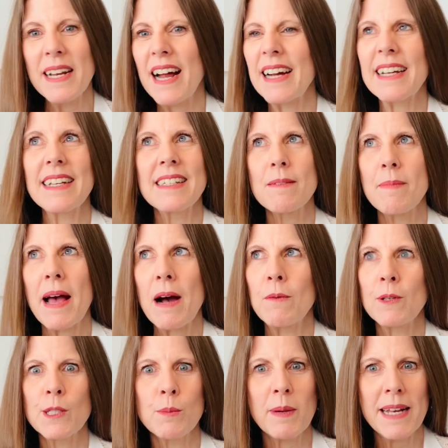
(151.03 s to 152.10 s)
I guess, about
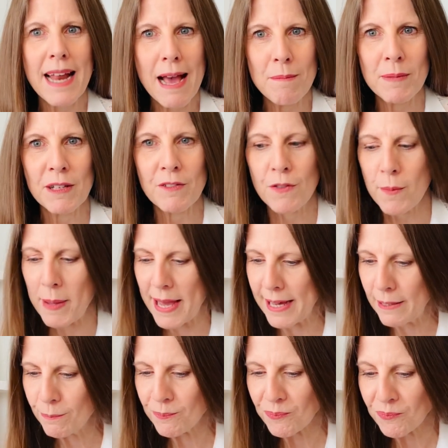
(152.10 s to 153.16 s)
what's been happening for me,